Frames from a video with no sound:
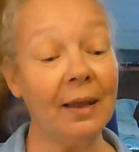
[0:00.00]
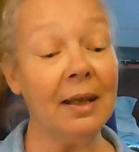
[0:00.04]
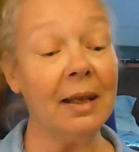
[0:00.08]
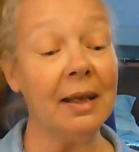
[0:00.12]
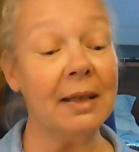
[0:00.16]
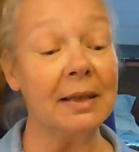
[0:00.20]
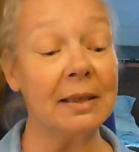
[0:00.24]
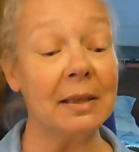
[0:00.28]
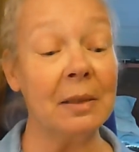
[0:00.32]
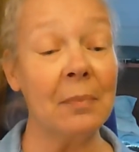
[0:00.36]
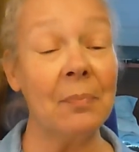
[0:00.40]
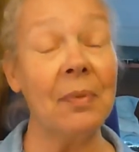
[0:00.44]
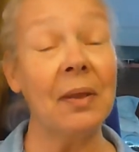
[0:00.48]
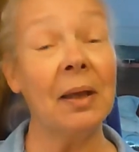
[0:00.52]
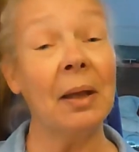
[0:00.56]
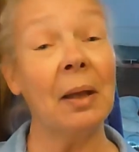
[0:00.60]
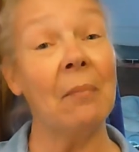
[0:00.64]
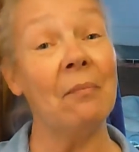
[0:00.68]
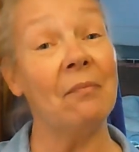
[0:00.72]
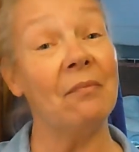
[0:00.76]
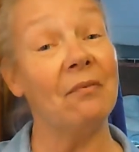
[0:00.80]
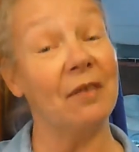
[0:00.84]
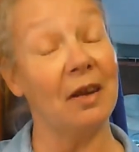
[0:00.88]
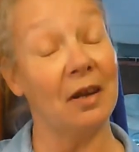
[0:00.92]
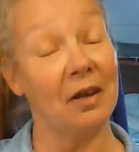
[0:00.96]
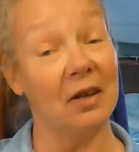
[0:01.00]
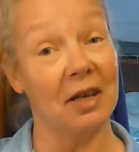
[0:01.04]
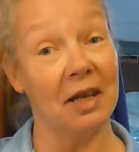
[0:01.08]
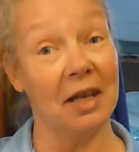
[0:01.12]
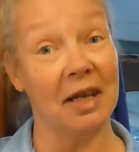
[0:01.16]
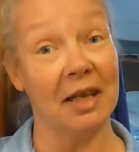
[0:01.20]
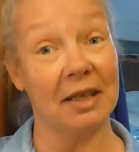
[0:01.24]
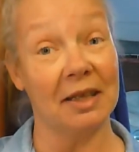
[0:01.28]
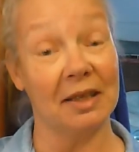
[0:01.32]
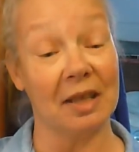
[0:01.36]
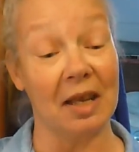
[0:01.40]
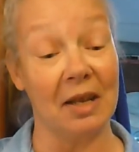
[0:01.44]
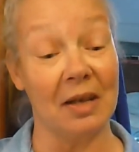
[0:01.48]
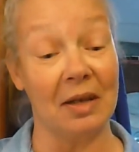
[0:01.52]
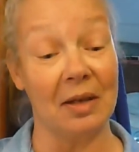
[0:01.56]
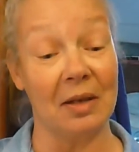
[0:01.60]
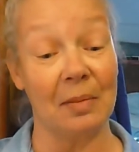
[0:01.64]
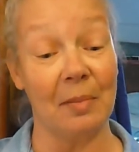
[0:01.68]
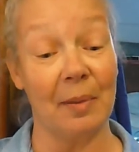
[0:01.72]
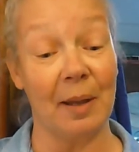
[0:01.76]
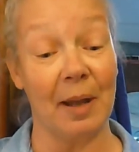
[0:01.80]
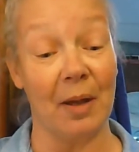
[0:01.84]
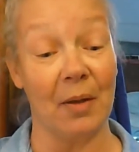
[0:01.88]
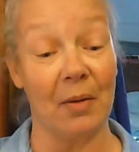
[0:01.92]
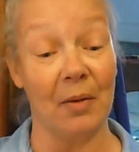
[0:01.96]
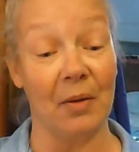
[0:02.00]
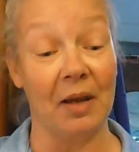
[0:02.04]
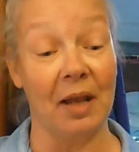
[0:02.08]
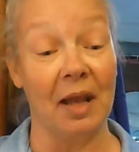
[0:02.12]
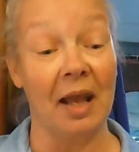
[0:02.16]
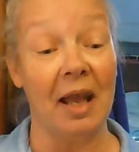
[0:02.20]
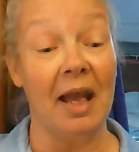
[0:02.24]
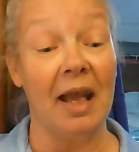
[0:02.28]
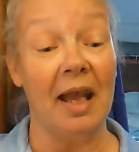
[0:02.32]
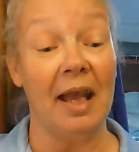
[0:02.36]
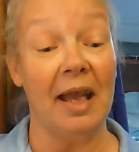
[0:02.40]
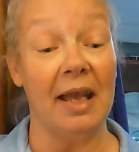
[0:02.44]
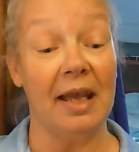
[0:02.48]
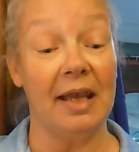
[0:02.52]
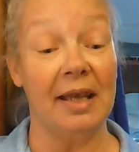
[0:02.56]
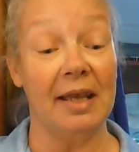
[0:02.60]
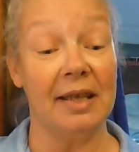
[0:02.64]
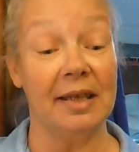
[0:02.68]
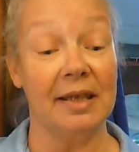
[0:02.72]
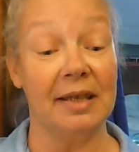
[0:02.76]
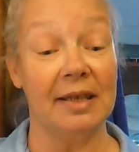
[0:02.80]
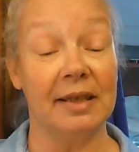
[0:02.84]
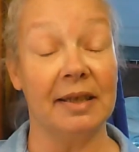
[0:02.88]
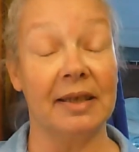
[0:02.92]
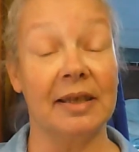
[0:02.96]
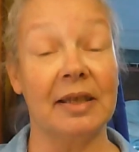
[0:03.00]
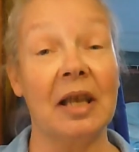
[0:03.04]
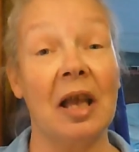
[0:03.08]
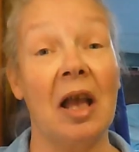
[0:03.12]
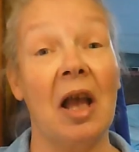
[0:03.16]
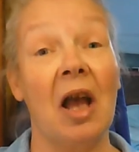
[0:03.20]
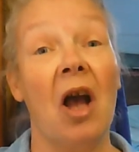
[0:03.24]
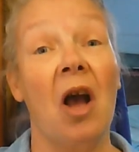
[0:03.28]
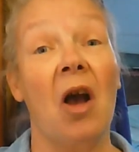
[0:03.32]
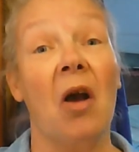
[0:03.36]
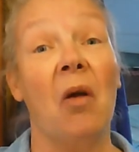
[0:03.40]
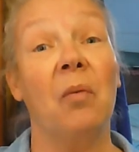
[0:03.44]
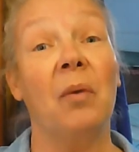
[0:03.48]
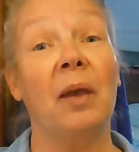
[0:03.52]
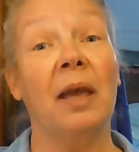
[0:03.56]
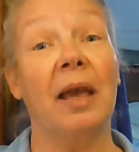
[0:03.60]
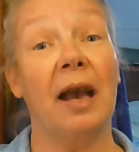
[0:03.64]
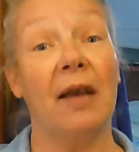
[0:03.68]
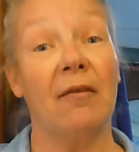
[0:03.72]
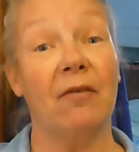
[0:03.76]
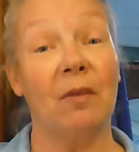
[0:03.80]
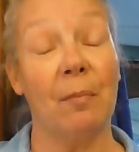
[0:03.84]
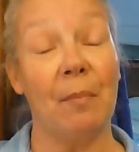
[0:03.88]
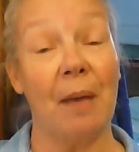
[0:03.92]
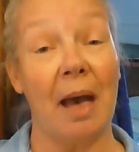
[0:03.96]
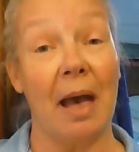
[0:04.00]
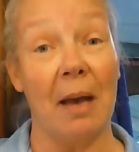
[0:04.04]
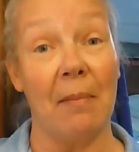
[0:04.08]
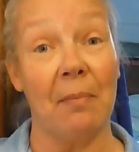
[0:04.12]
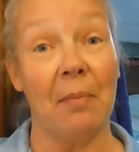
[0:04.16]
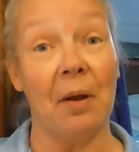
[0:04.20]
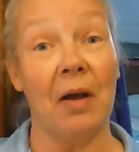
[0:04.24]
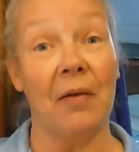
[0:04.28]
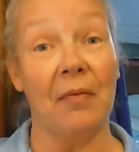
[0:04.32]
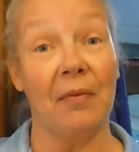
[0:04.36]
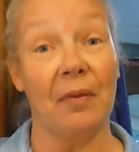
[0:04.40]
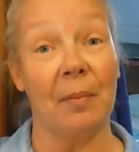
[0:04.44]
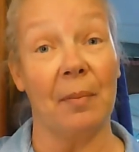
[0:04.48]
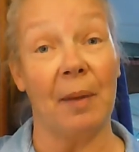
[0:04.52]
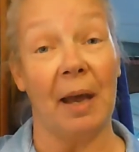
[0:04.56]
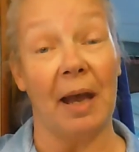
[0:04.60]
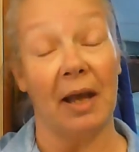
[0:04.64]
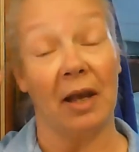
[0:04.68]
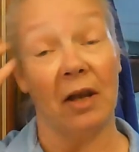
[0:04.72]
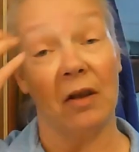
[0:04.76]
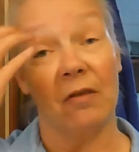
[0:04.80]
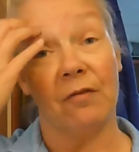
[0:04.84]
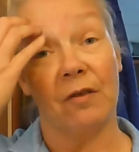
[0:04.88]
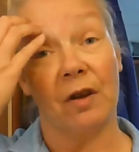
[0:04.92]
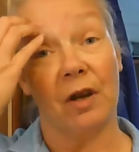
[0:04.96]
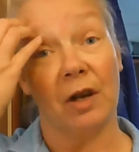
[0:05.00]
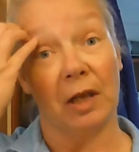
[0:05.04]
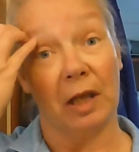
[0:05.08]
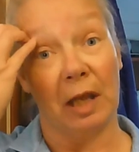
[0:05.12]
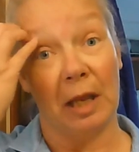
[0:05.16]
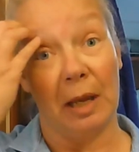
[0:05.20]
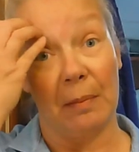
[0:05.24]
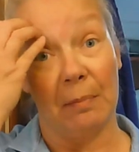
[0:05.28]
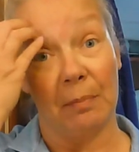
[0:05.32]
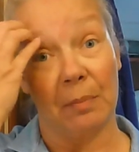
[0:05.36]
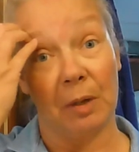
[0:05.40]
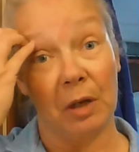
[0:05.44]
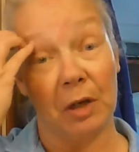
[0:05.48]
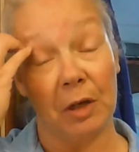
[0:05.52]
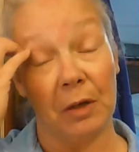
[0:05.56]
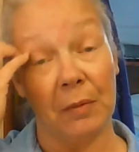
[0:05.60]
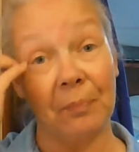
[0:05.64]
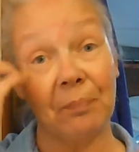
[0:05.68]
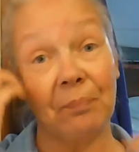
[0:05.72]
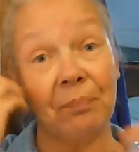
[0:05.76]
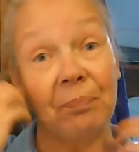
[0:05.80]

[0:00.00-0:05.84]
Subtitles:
And something I'm very excited about is we have a map on the back of our camper,